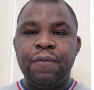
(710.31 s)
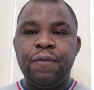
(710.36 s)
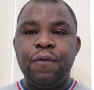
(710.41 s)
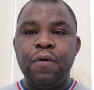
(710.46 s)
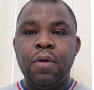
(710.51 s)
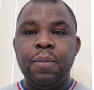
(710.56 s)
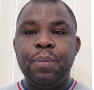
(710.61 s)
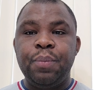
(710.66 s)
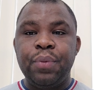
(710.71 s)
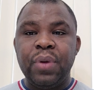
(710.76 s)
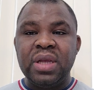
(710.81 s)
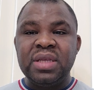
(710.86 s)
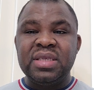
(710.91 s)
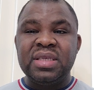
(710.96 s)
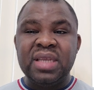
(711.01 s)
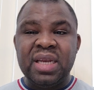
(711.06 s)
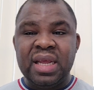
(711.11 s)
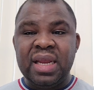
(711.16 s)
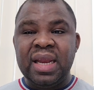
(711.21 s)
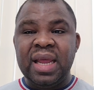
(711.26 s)
for
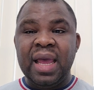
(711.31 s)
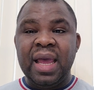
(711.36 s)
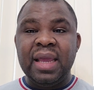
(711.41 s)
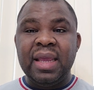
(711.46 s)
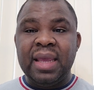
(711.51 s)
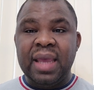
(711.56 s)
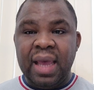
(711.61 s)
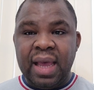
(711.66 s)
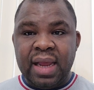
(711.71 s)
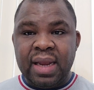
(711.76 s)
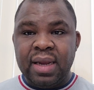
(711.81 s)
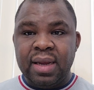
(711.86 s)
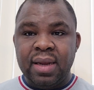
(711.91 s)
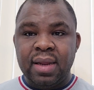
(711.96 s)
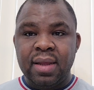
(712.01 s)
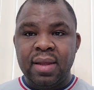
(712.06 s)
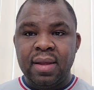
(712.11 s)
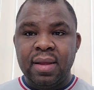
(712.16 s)
president again.